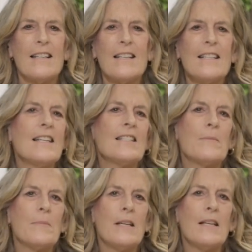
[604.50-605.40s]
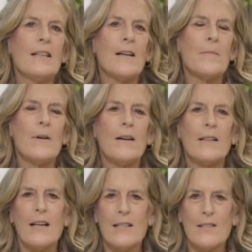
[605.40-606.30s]
need to become
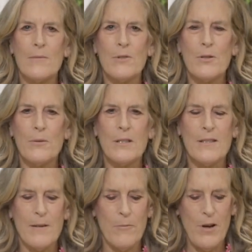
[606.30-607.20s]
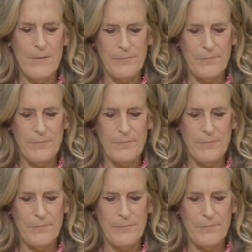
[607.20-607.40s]
accustomed to it somewhat.